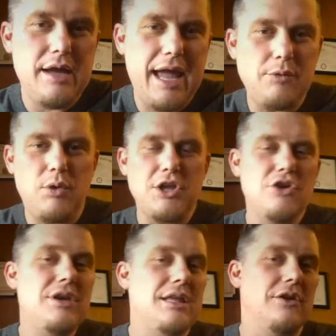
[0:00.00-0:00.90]
And what
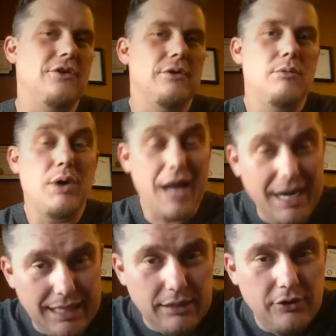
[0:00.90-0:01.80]
you need to do, and what I
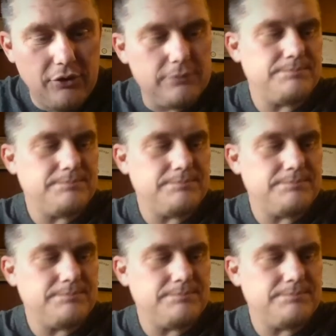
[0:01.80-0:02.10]
need to do,